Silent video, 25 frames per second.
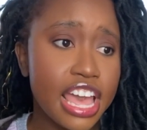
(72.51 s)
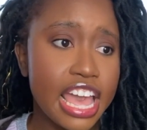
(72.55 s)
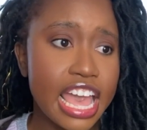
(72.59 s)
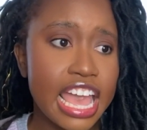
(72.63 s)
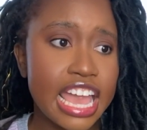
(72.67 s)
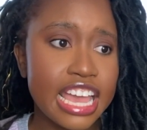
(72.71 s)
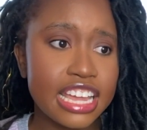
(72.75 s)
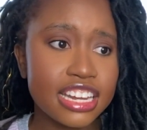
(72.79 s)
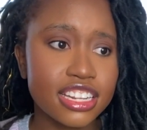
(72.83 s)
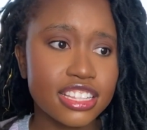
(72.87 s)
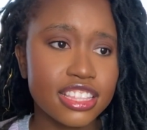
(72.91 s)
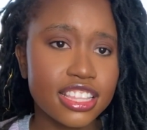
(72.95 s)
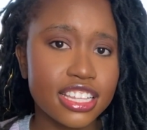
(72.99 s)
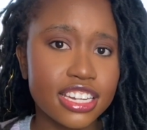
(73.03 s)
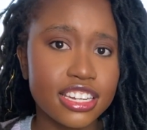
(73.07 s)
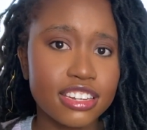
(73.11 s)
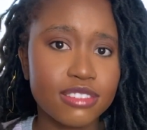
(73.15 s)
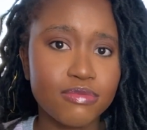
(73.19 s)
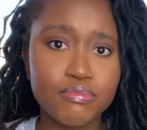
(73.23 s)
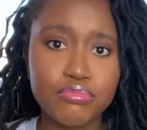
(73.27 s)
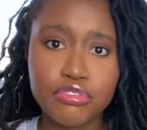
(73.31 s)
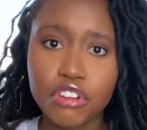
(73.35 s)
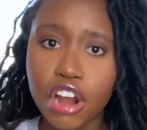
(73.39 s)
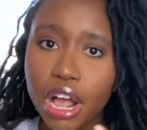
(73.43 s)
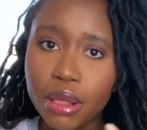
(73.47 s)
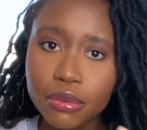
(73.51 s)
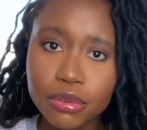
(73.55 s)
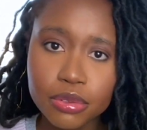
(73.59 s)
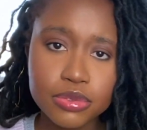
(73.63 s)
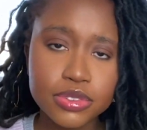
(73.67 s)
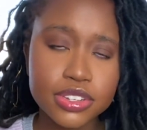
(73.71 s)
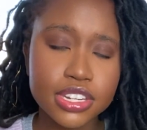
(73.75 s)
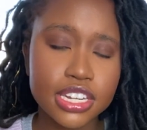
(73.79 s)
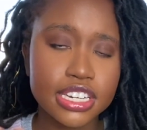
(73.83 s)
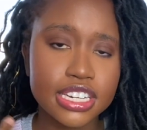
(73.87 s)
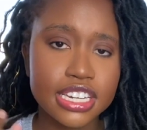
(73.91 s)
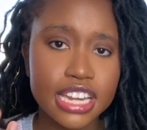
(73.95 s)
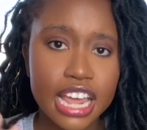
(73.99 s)
and the
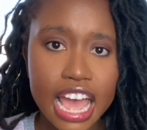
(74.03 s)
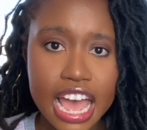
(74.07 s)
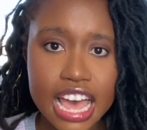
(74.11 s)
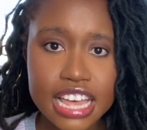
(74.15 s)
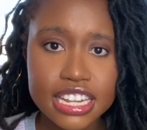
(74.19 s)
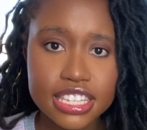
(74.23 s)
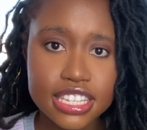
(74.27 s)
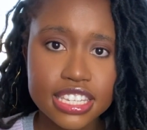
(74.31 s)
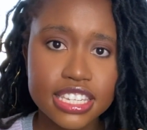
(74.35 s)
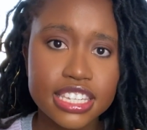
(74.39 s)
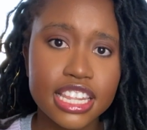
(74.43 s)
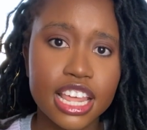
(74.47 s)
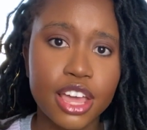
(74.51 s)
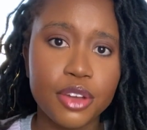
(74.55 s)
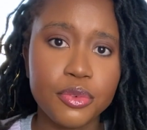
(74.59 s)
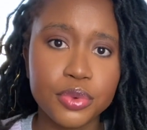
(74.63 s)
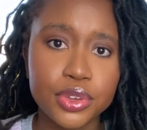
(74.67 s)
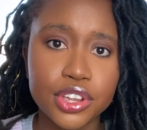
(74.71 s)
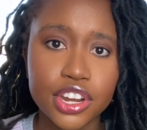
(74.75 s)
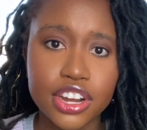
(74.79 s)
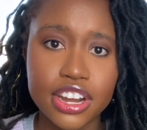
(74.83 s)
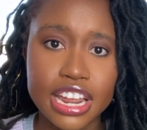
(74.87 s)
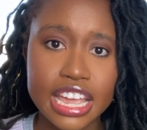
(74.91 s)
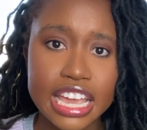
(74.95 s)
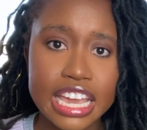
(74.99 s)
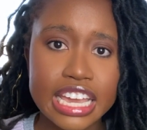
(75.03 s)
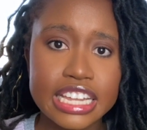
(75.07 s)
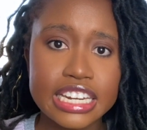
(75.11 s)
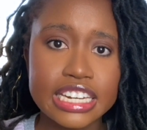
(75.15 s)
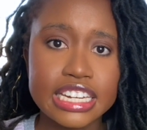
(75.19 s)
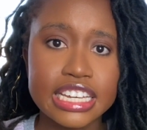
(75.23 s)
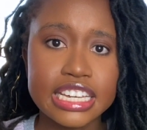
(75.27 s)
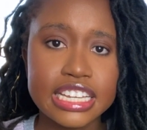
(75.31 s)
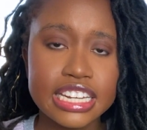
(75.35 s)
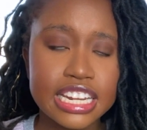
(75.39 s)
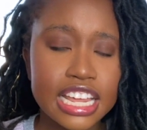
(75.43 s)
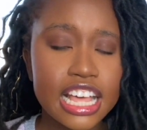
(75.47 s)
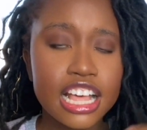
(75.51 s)
problems and tasks that we are
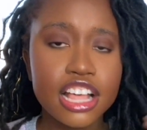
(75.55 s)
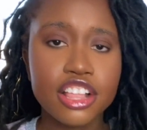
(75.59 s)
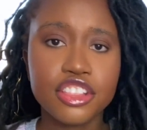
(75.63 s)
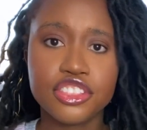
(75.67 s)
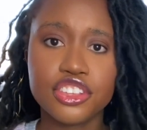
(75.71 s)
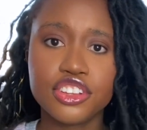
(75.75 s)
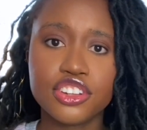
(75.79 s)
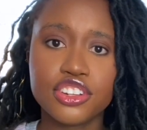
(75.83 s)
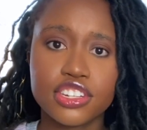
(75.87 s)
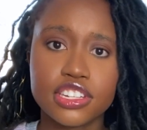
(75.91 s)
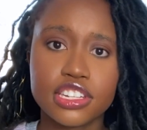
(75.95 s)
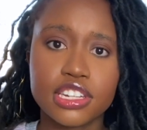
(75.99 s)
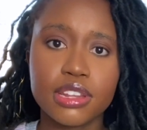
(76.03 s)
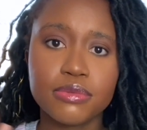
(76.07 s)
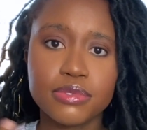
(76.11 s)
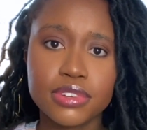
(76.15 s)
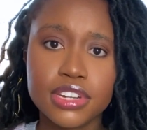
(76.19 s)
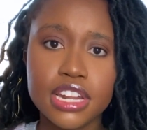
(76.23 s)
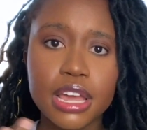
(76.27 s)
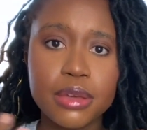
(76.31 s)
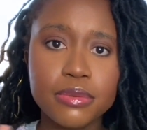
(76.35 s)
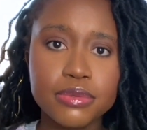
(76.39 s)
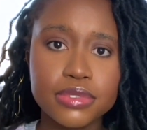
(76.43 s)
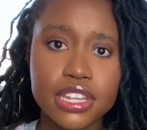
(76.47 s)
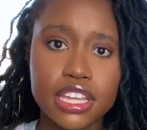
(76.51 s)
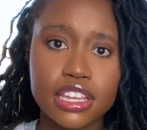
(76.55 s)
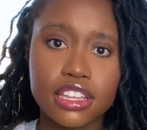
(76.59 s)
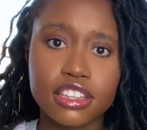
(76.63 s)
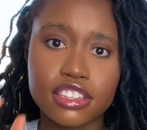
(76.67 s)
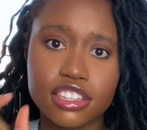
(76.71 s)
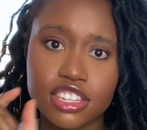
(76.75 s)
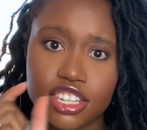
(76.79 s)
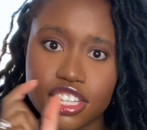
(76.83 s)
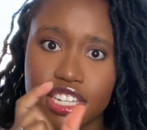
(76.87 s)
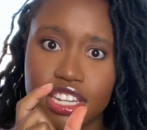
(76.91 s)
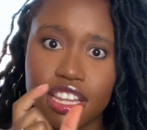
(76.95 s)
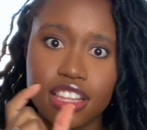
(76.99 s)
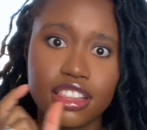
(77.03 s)
handed, there's sometimes like
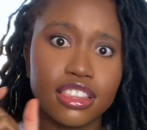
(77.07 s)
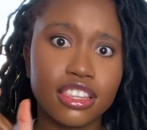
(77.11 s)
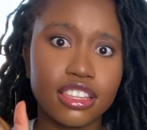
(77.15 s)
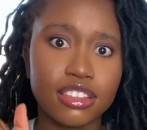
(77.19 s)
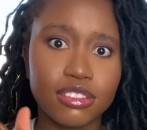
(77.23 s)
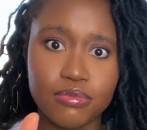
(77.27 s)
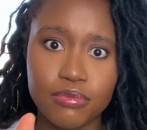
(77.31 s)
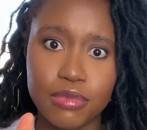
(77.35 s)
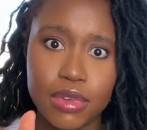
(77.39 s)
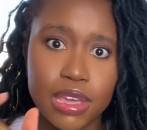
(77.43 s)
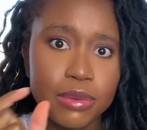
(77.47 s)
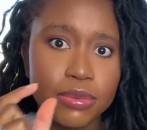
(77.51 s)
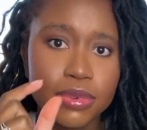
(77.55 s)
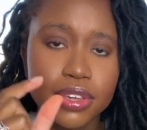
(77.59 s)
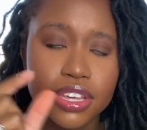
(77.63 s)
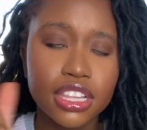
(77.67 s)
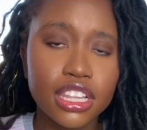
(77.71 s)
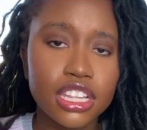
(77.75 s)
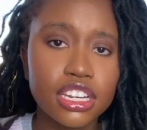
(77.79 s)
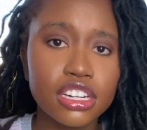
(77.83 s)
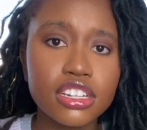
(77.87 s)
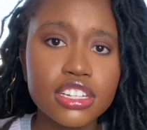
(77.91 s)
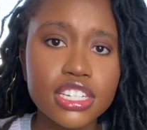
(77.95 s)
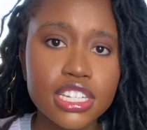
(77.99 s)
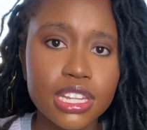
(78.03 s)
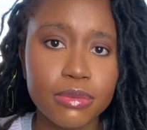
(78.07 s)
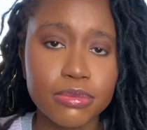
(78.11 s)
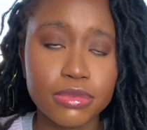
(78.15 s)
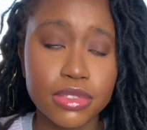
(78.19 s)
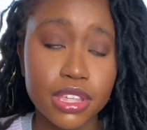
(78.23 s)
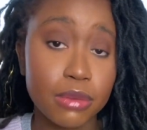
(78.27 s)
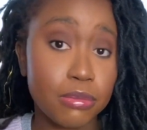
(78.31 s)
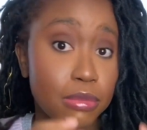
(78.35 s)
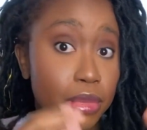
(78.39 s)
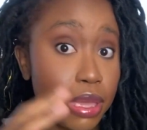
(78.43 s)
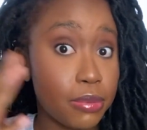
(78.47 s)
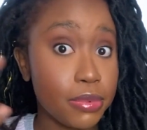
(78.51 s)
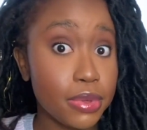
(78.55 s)
just maybe a little
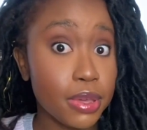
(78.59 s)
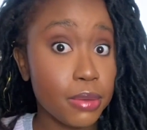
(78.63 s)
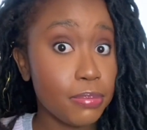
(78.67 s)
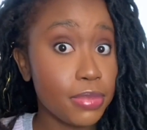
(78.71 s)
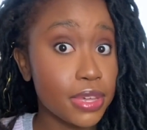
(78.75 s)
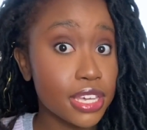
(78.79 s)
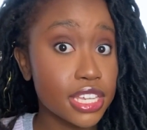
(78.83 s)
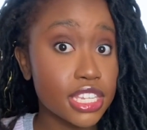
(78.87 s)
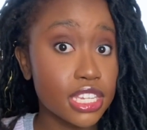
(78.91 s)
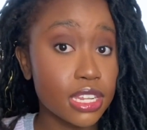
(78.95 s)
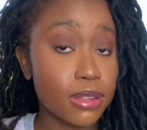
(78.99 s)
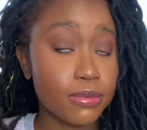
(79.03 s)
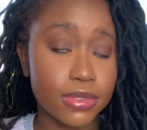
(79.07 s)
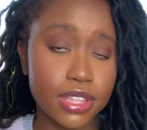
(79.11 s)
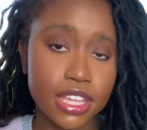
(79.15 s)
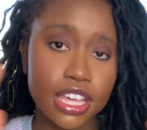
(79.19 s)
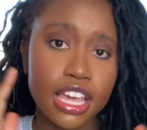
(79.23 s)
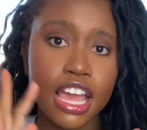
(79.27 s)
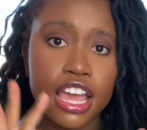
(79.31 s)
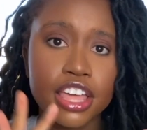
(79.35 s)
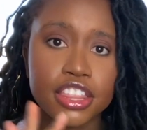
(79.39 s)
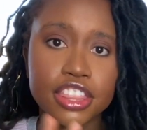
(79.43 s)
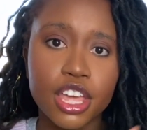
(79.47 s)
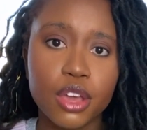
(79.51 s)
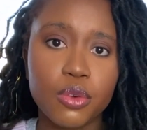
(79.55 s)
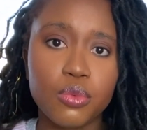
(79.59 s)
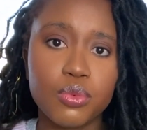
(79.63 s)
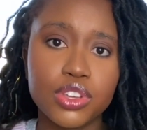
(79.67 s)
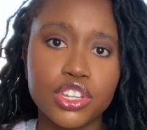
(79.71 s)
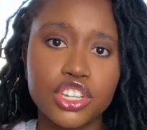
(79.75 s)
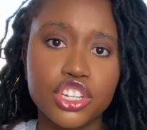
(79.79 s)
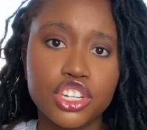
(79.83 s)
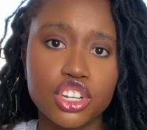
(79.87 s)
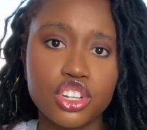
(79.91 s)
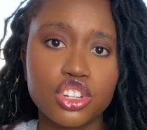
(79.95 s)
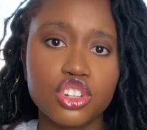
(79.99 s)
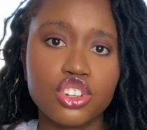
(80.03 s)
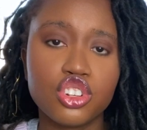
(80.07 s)
something, maybe a big something that we
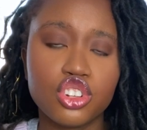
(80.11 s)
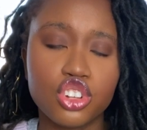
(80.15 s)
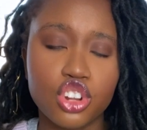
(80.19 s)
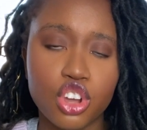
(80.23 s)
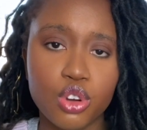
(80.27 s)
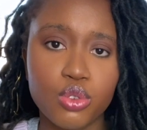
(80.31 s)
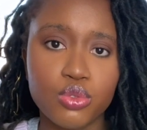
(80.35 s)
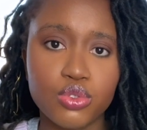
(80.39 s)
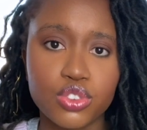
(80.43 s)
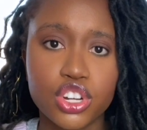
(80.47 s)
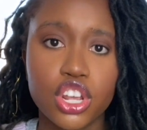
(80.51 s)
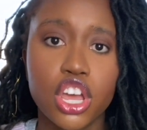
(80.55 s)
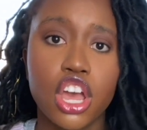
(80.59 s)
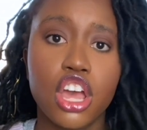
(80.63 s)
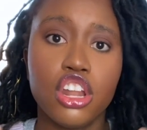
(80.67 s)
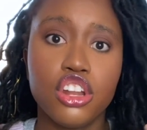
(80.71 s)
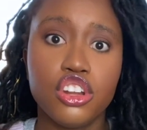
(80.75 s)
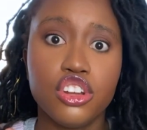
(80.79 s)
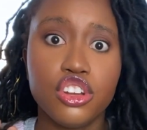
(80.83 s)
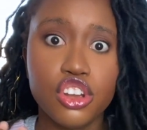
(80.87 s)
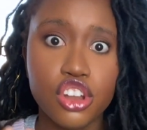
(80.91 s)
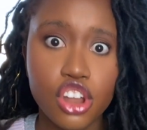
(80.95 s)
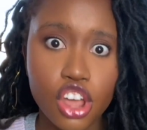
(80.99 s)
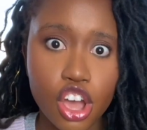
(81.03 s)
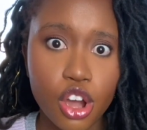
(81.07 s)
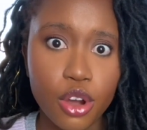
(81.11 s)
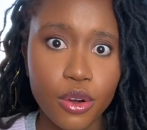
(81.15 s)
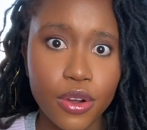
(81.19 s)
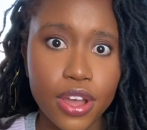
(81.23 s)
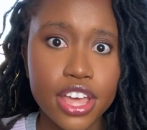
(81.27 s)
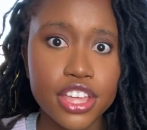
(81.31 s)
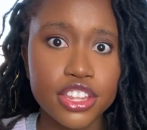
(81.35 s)
just don't know.